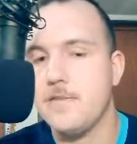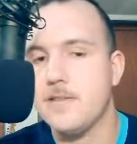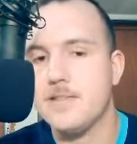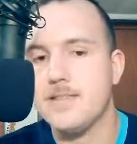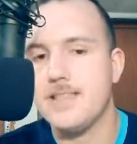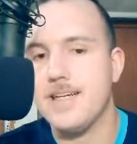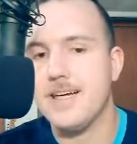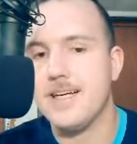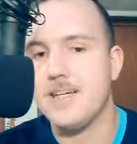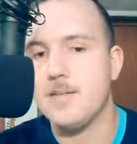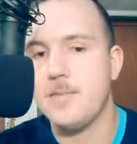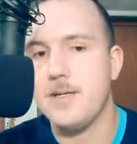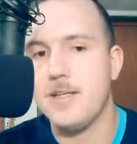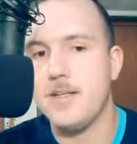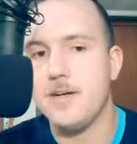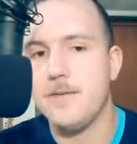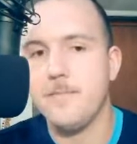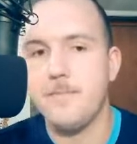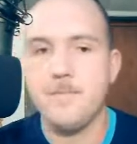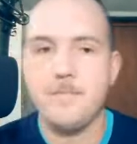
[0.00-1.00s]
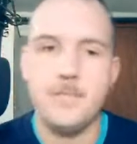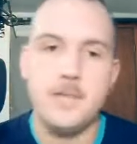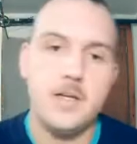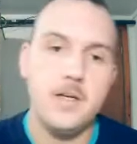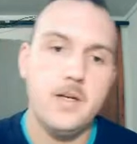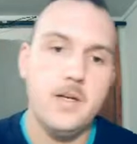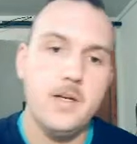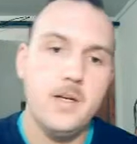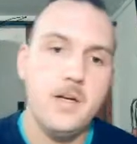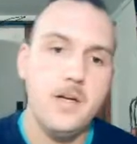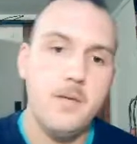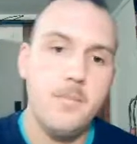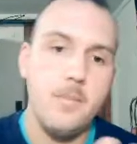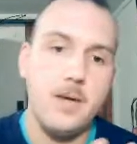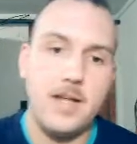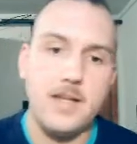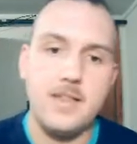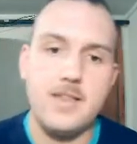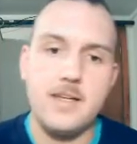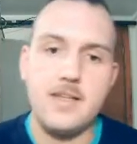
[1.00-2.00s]
It's not going to be there. But
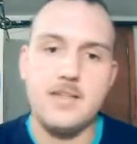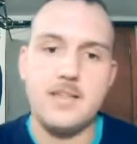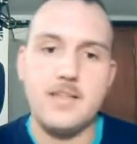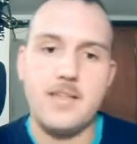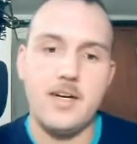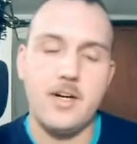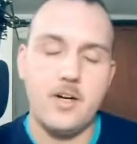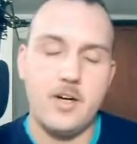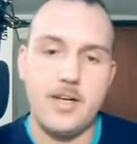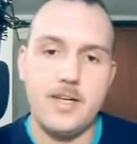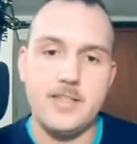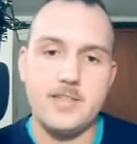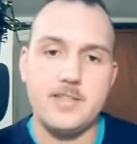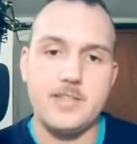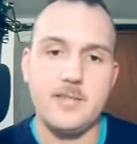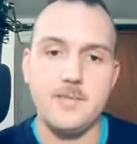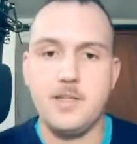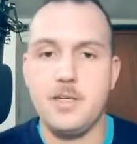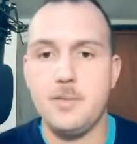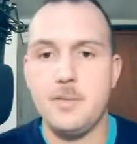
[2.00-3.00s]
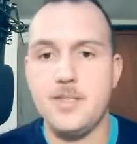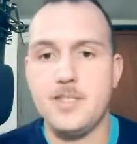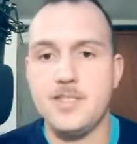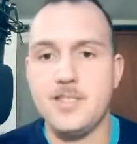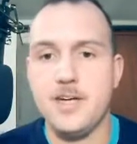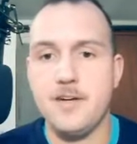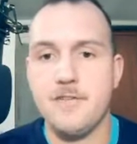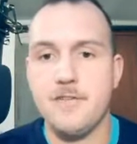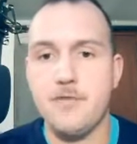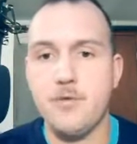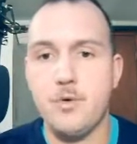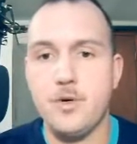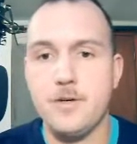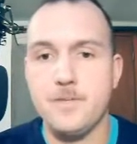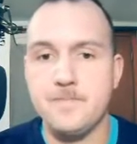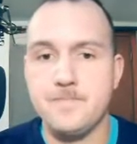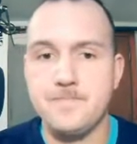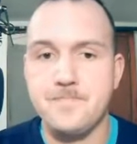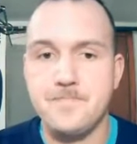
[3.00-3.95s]
I think that there is something to be said for